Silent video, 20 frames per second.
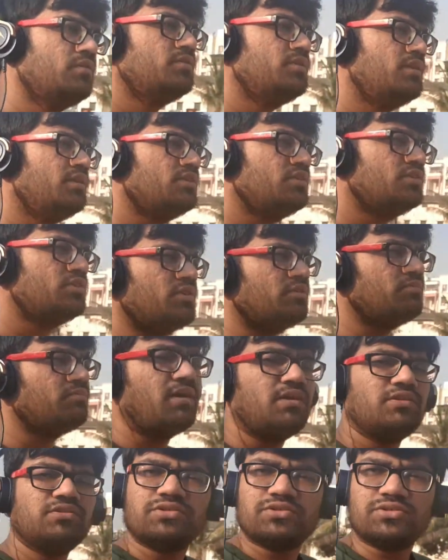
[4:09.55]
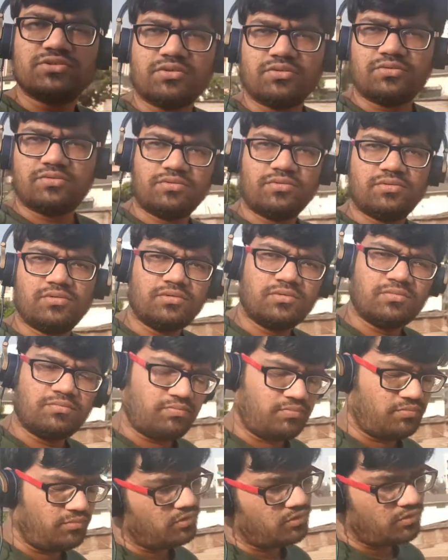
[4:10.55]
since a month or so.
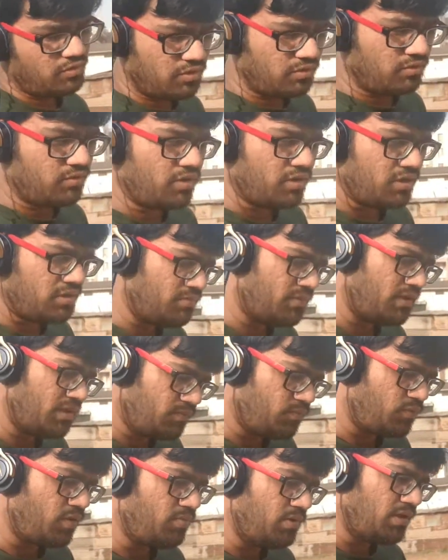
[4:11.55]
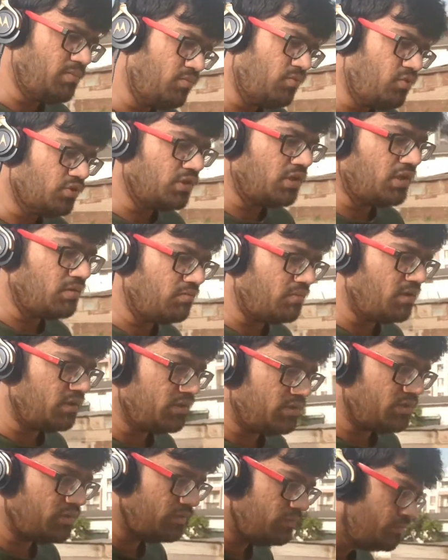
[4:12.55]
Not a month, probably more than a
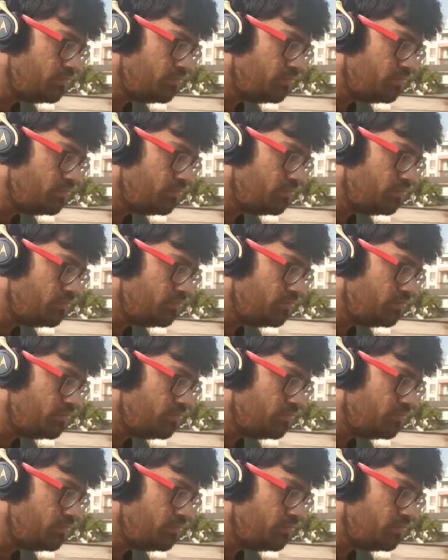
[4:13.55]
month.